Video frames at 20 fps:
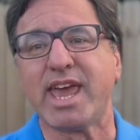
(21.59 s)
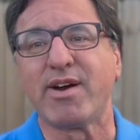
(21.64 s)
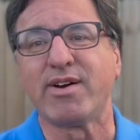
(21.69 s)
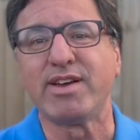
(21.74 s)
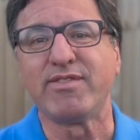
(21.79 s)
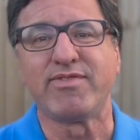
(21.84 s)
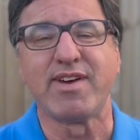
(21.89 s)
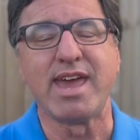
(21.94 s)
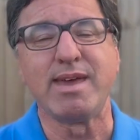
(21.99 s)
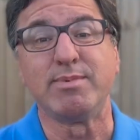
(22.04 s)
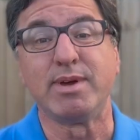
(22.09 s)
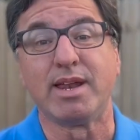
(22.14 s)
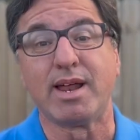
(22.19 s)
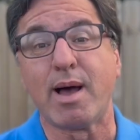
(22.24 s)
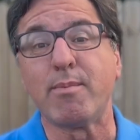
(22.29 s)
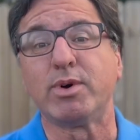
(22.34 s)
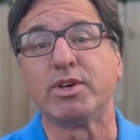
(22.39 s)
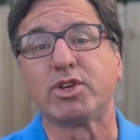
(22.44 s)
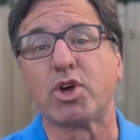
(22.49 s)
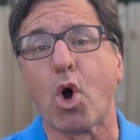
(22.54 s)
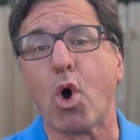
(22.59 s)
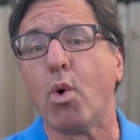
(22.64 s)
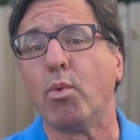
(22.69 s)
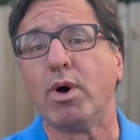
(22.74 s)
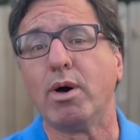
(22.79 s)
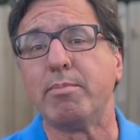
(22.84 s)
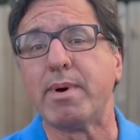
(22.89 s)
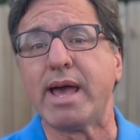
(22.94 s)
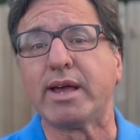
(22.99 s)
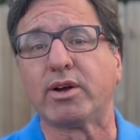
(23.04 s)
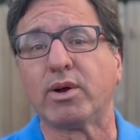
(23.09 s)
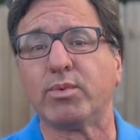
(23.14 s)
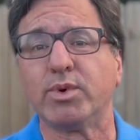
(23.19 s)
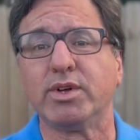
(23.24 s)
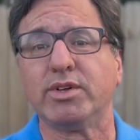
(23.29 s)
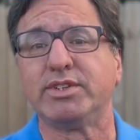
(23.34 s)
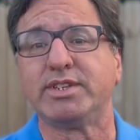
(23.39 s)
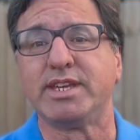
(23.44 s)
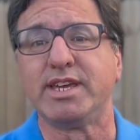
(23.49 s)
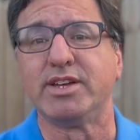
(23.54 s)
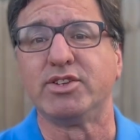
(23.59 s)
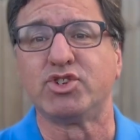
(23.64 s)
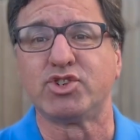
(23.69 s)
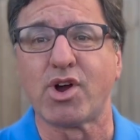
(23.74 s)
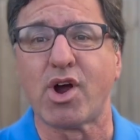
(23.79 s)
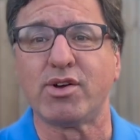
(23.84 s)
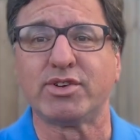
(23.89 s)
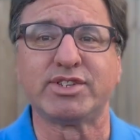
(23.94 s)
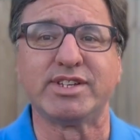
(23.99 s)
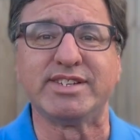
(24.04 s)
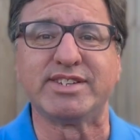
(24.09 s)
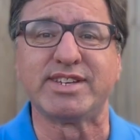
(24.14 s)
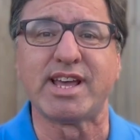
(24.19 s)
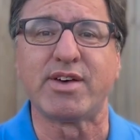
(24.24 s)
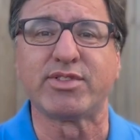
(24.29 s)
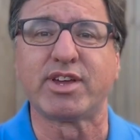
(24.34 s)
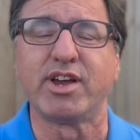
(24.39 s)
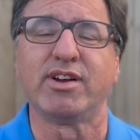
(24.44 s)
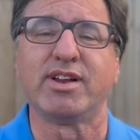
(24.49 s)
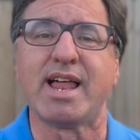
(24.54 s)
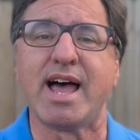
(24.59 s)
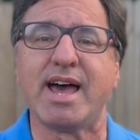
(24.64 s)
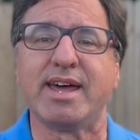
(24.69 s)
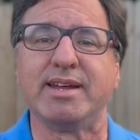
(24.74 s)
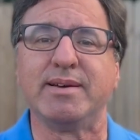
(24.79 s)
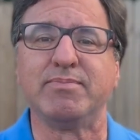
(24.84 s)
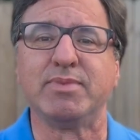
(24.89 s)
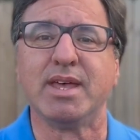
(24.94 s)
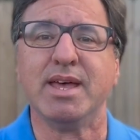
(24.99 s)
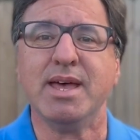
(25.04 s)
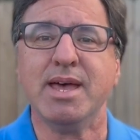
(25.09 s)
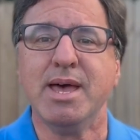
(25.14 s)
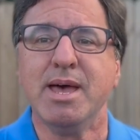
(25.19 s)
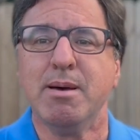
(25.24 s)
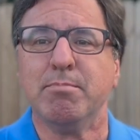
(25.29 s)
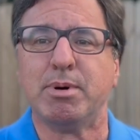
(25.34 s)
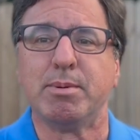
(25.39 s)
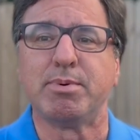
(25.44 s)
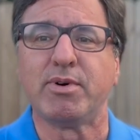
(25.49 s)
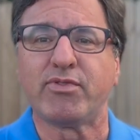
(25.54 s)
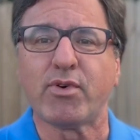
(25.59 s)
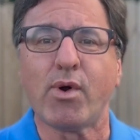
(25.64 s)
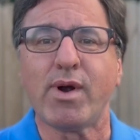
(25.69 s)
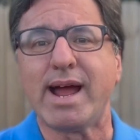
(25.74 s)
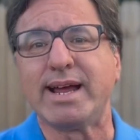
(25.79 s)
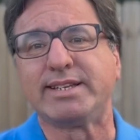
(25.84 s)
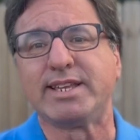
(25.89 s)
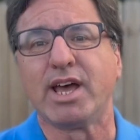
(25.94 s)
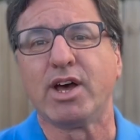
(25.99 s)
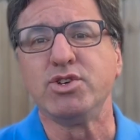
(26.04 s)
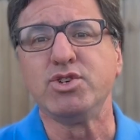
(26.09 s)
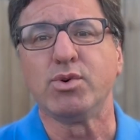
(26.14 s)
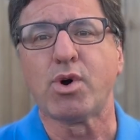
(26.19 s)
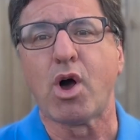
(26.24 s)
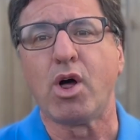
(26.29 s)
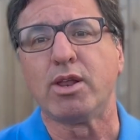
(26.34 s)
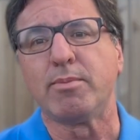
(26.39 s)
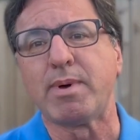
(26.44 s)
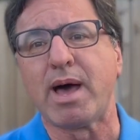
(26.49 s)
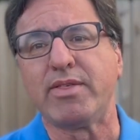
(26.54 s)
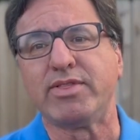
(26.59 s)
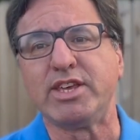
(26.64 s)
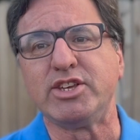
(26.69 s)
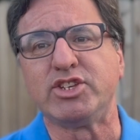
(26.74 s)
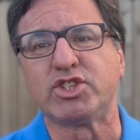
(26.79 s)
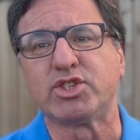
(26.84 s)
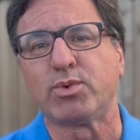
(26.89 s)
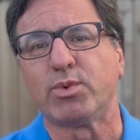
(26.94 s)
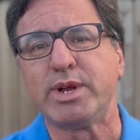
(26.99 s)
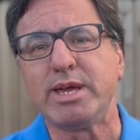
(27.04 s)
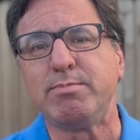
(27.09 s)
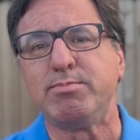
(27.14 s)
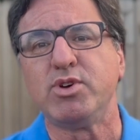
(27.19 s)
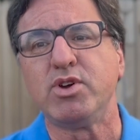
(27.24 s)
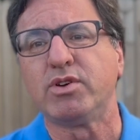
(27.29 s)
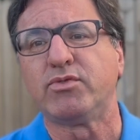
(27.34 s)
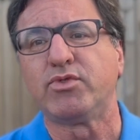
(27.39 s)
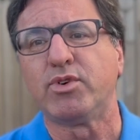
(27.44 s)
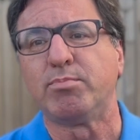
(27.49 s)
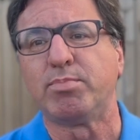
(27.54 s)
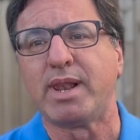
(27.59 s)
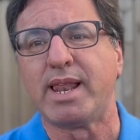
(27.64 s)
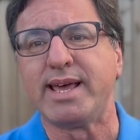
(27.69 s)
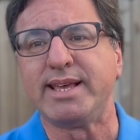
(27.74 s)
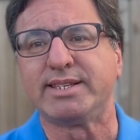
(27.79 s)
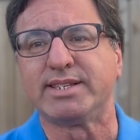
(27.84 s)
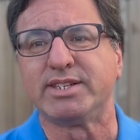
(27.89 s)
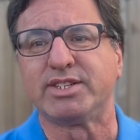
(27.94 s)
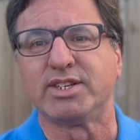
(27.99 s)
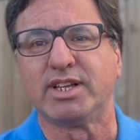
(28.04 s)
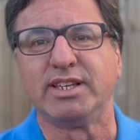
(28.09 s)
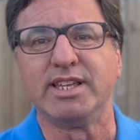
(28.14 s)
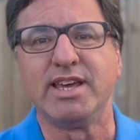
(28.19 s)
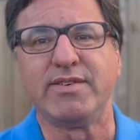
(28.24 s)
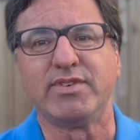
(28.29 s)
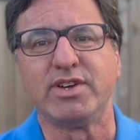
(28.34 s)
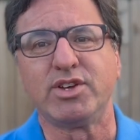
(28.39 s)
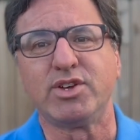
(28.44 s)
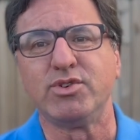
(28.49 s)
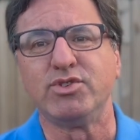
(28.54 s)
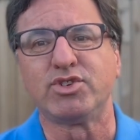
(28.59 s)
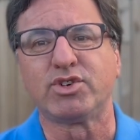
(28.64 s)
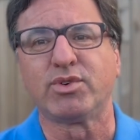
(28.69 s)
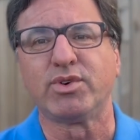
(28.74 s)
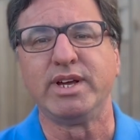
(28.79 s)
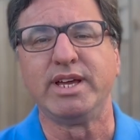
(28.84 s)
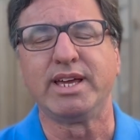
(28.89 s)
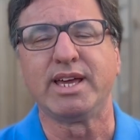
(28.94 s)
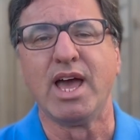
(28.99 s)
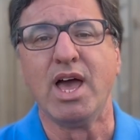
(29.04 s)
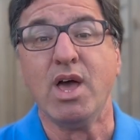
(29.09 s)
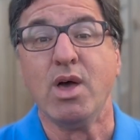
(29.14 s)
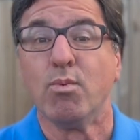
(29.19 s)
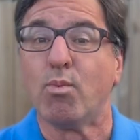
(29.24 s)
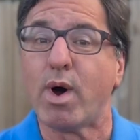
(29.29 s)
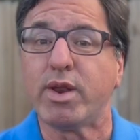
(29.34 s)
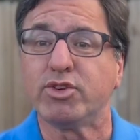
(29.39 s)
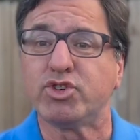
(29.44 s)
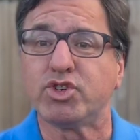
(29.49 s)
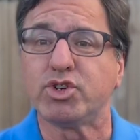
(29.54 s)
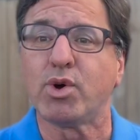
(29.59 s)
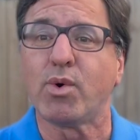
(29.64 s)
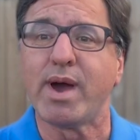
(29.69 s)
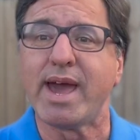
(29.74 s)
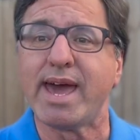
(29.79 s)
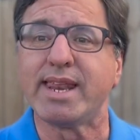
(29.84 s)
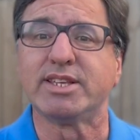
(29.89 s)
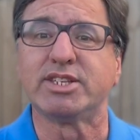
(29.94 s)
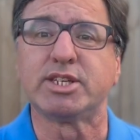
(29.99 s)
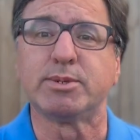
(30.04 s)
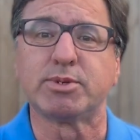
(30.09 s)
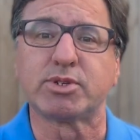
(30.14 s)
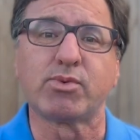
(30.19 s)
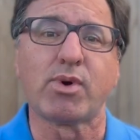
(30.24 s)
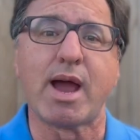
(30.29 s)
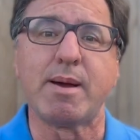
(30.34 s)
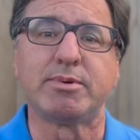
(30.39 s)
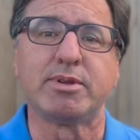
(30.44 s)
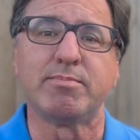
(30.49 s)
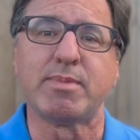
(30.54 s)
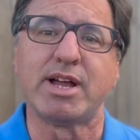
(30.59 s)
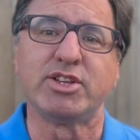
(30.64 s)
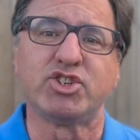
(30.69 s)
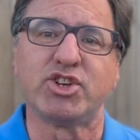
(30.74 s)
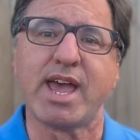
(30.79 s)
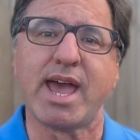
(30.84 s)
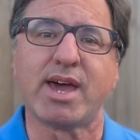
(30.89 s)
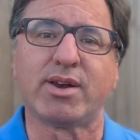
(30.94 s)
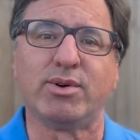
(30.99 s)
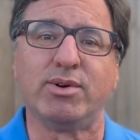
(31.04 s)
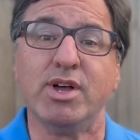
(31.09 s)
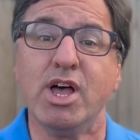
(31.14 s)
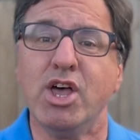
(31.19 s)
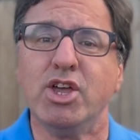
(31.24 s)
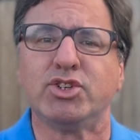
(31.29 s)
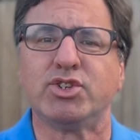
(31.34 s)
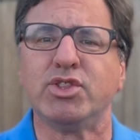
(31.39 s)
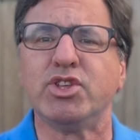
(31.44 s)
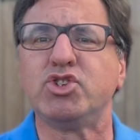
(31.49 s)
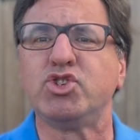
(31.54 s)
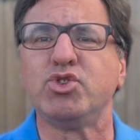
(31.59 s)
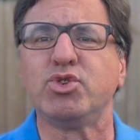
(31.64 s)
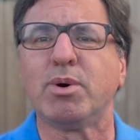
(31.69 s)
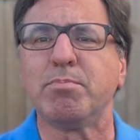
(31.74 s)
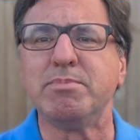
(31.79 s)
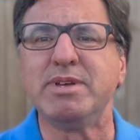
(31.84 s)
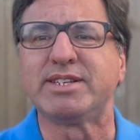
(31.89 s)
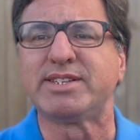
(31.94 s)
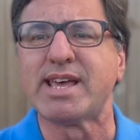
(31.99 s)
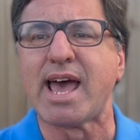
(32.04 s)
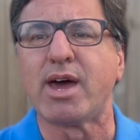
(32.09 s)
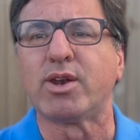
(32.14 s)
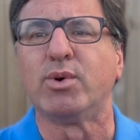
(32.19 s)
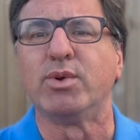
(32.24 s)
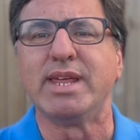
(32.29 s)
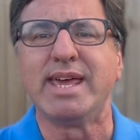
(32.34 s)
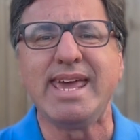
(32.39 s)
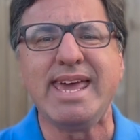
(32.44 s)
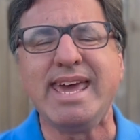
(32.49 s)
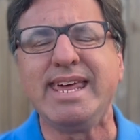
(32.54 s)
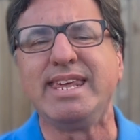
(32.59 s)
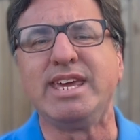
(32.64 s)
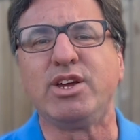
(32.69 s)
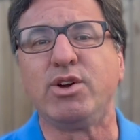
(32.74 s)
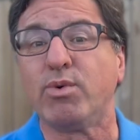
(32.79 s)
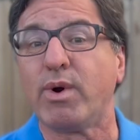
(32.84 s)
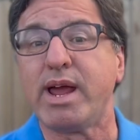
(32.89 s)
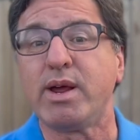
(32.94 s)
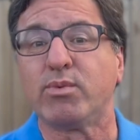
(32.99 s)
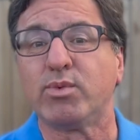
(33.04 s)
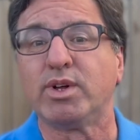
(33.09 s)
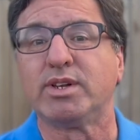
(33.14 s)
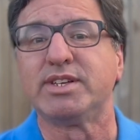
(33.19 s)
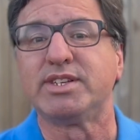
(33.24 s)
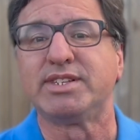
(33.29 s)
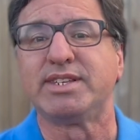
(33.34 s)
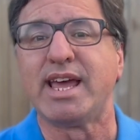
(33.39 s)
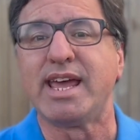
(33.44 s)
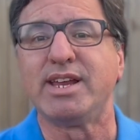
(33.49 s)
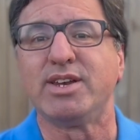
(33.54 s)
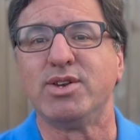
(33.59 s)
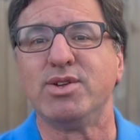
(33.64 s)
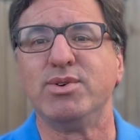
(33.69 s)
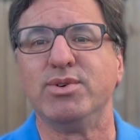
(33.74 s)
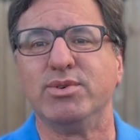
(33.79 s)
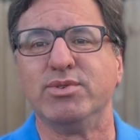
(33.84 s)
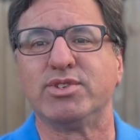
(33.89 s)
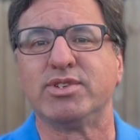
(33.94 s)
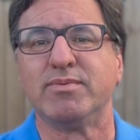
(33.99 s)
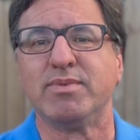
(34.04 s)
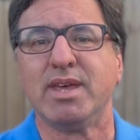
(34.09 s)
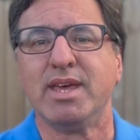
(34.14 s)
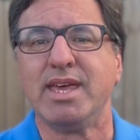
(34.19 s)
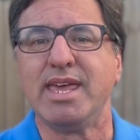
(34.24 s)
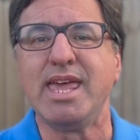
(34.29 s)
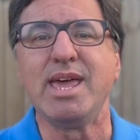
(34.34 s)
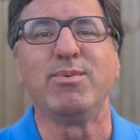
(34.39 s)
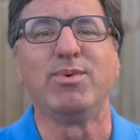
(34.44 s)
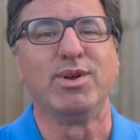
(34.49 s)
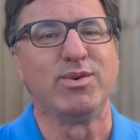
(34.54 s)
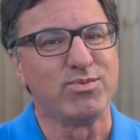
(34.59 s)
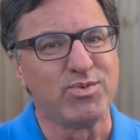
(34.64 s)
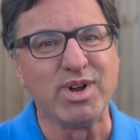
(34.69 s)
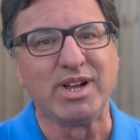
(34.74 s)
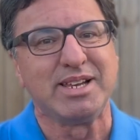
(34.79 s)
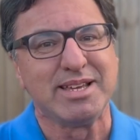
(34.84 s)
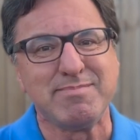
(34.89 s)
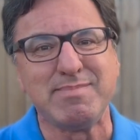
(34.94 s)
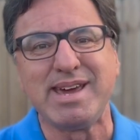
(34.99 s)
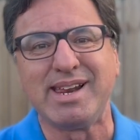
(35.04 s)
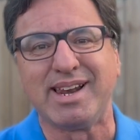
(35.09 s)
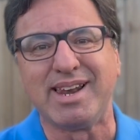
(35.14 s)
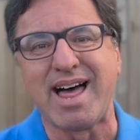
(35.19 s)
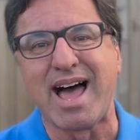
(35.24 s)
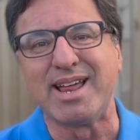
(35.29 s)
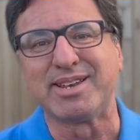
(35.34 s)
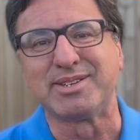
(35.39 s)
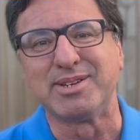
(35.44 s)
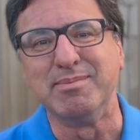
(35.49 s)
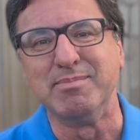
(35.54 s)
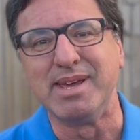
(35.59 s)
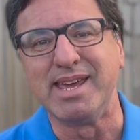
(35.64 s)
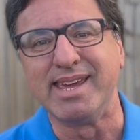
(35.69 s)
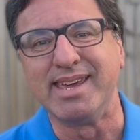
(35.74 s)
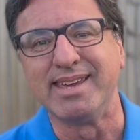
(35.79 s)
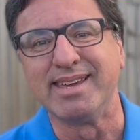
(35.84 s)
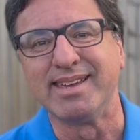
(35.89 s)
Gary Fabian, and I'm with Coldwell Banker Realty in Charleston, South Carolina. But before I tell you all about these 3 beautiful places to live in Goose Creek, why don't you go ahead and subscribe to my channel so that you don't miss out on any great real estate news. It would really mean a lot to me.